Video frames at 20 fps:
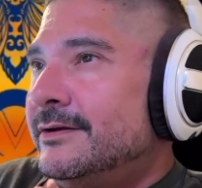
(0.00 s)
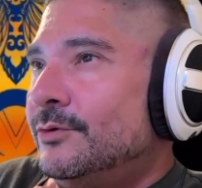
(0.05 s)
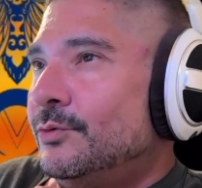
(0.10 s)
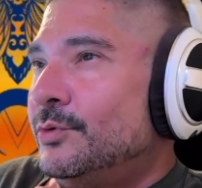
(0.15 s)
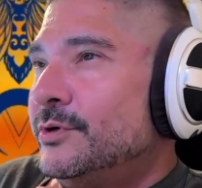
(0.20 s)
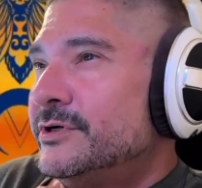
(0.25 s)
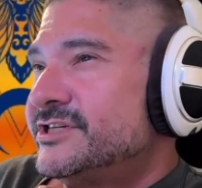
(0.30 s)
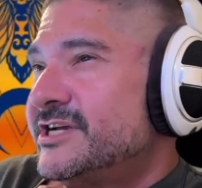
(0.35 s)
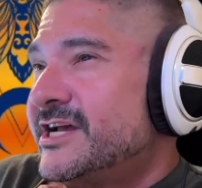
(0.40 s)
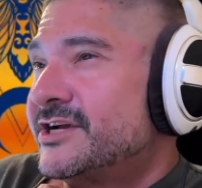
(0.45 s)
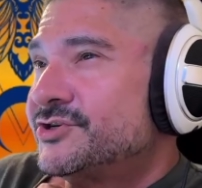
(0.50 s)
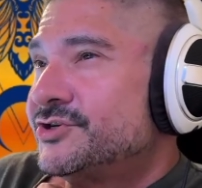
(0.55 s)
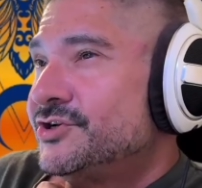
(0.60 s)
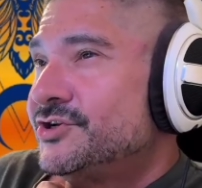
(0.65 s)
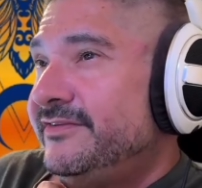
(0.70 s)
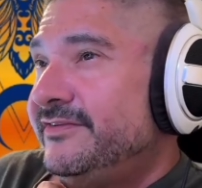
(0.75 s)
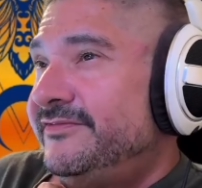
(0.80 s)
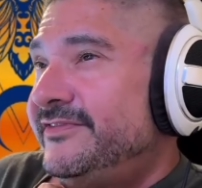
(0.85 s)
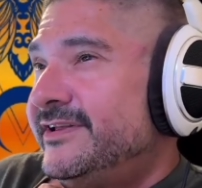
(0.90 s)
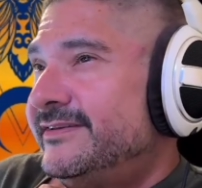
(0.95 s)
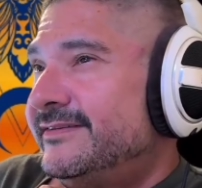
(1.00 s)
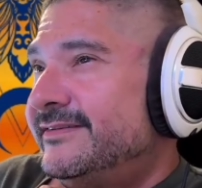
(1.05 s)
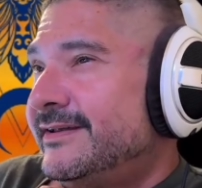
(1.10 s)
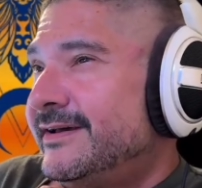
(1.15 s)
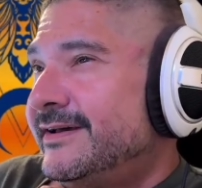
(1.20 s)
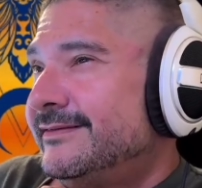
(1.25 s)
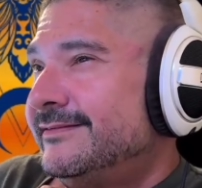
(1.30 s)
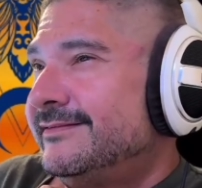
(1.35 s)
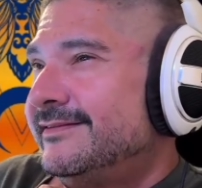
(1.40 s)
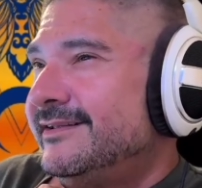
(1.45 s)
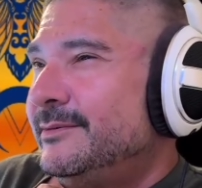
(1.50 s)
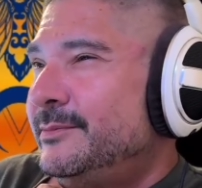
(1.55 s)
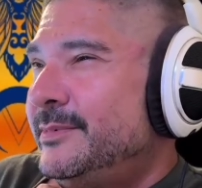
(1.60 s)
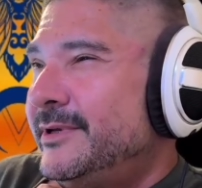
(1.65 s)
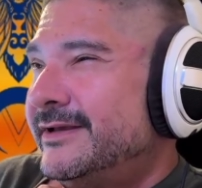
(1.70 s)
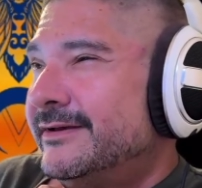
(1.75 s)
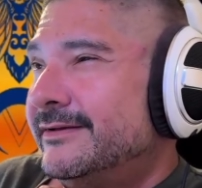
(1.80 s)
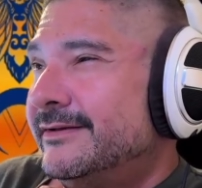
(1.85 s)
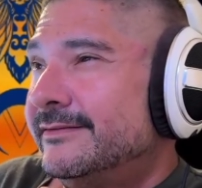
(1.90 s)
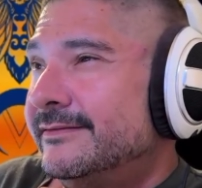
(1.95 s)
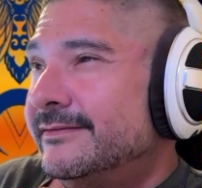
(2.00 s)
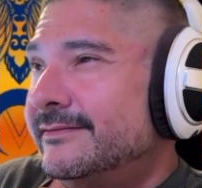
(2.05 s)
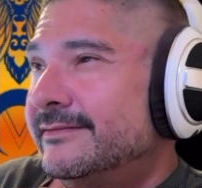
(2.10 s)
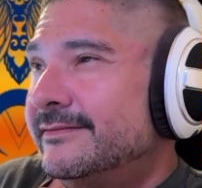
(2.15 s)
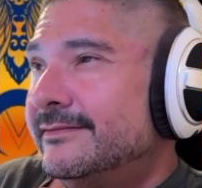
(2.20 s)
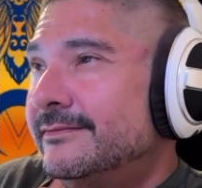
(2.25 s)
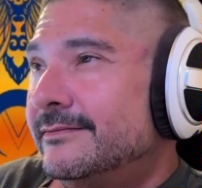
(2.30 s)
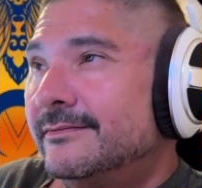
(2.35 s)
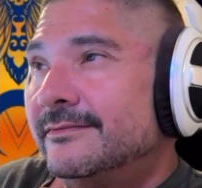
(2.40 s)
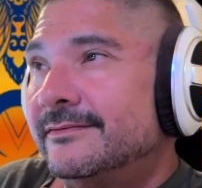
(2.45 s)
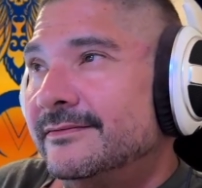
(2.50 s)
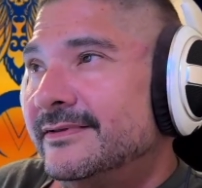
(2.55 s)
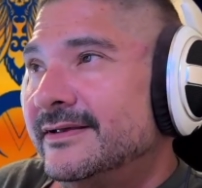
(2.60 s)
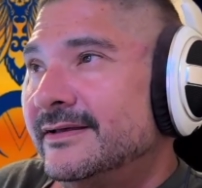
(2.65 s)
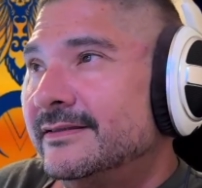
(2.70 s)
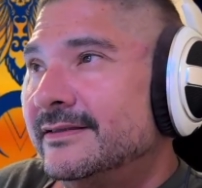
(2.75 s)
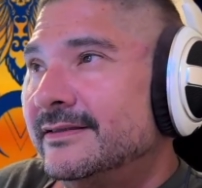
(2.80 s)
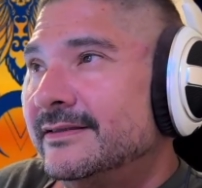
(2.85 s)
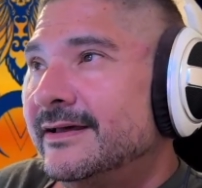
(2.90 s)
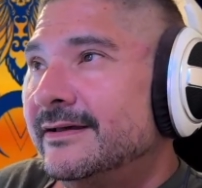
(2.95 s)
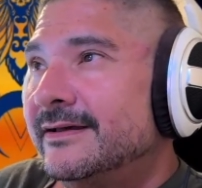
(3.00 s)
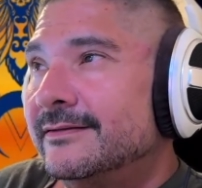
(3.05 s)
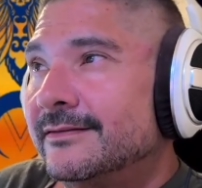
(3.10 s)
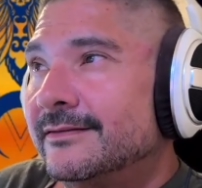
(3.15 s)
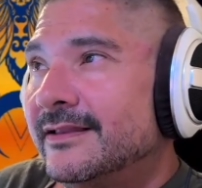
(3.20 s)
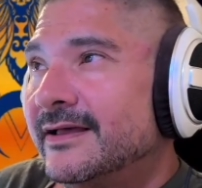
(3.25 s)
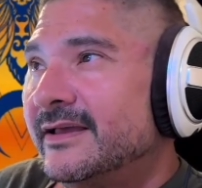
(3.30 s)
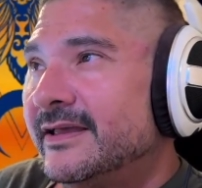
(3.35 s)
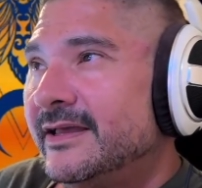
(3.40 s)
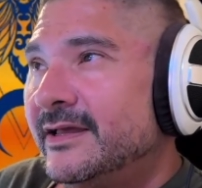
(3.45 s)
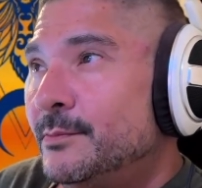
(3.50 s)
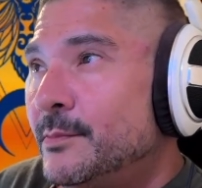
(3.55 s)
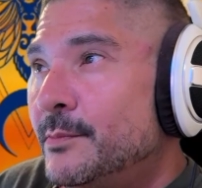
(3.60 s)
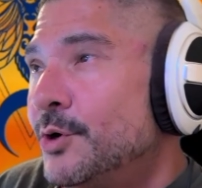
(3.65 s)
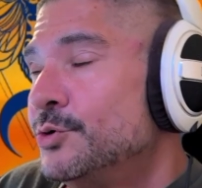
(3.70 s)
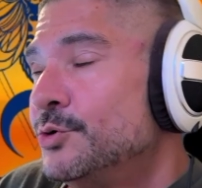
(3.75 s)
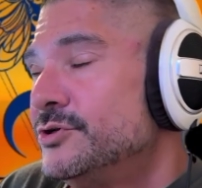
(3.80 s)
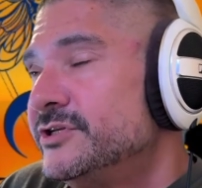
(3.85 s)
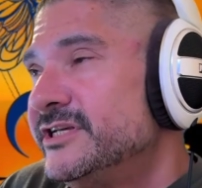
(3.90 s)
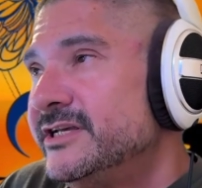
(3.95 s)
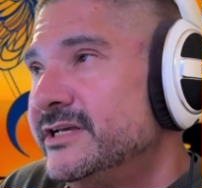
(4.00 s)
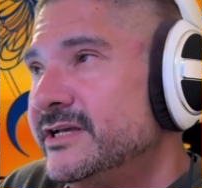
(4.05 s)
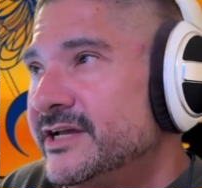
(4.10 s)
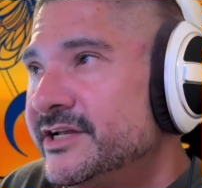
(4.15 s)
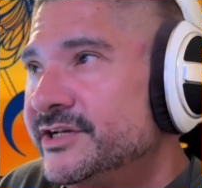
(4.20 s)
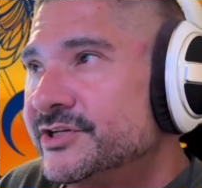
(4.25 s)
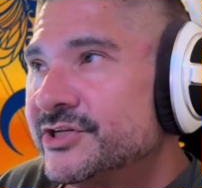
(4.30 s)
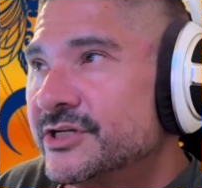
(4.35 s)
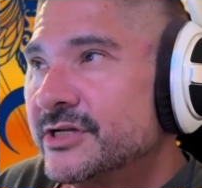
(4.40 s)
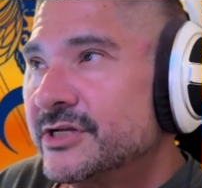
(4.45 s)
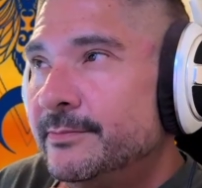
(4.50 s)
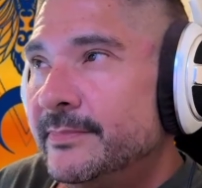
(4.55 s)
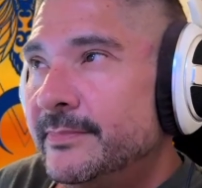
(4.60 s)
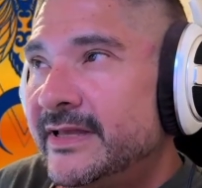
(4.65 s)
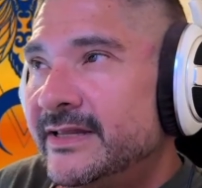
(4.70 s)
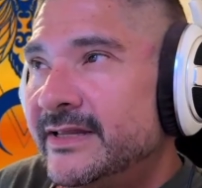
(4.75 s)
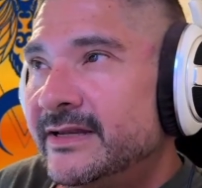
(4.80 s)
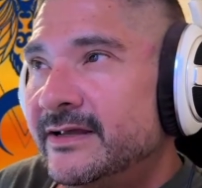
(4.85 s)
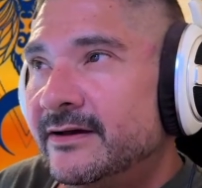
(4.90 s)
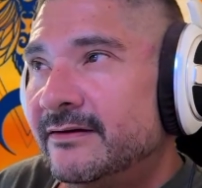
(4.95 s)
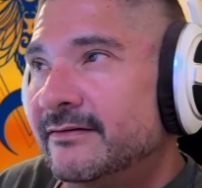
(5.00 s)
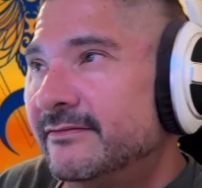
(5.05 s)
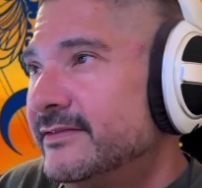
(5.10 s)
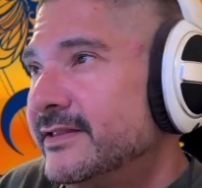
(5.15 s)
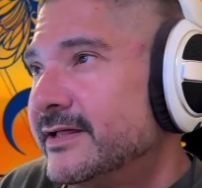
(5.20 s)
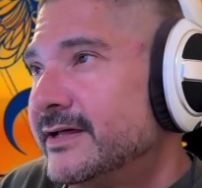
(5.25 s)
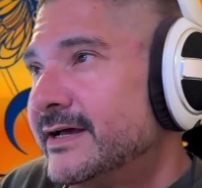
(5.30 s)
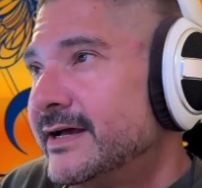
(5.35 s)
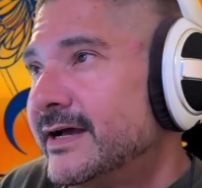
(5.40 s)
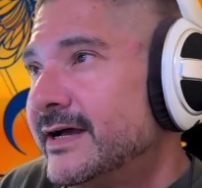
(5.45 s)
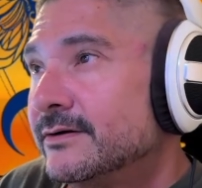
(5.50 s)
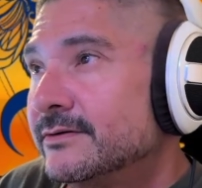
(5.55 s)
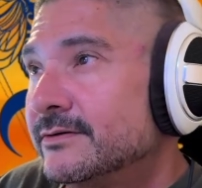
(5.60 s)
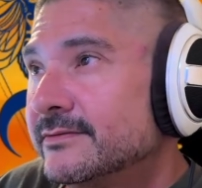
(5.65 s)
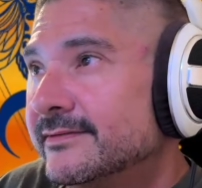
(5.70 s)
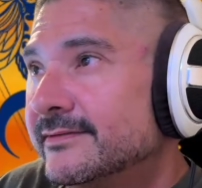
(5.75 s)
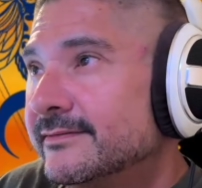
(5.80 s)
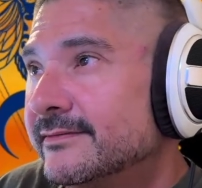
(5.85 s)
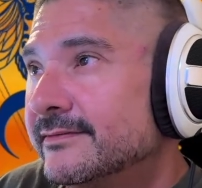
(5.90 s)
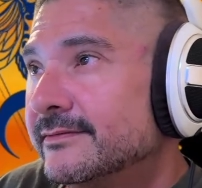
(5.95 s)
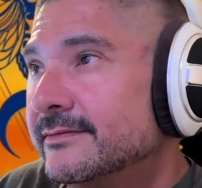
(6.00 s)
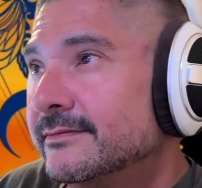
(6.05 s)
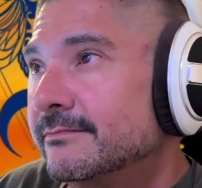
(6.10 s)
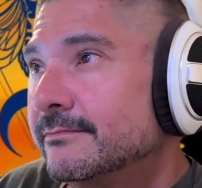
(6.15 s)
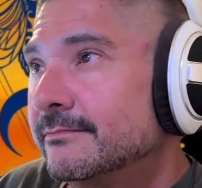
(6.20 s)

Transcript: which actually fits nicely because doesn't that like MOTH, men of the house,